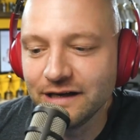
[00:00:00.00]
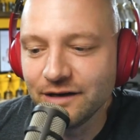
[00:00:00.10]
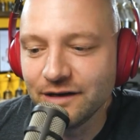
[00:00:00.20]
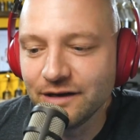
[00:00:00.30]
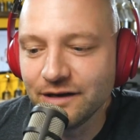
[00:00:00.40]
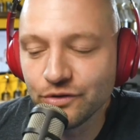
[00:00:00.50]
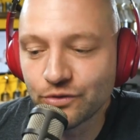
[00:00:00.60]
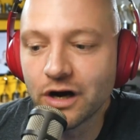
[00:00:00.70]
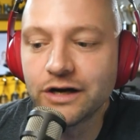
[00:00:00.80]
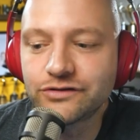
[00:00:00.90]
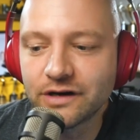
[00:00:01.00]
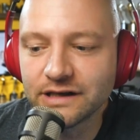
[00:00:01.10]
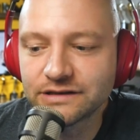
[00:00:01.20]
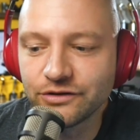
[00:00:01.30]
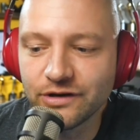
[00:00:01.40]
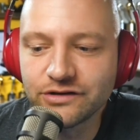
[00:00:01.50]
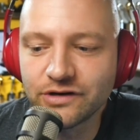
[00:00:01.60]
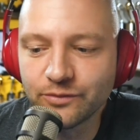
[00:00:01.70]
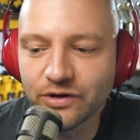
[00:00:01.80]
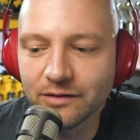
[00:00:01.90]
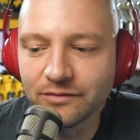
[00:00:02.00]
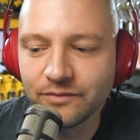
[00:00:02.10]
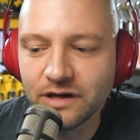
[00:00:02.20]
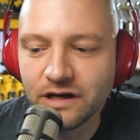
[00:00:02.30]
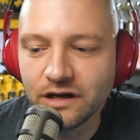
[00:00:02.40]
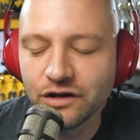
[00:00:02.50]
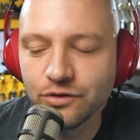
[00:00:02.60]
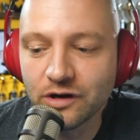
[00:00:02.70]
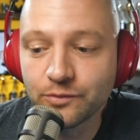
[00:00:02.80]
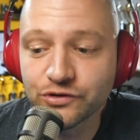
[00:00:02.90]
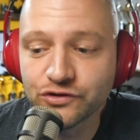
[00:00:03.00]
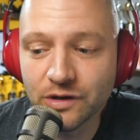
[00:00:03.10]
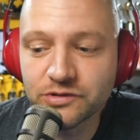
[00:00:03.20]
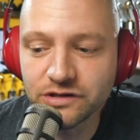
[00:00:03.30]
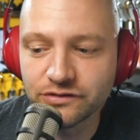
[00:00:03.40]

you, but you were on drugs. So you had a drug problem. You were on prescription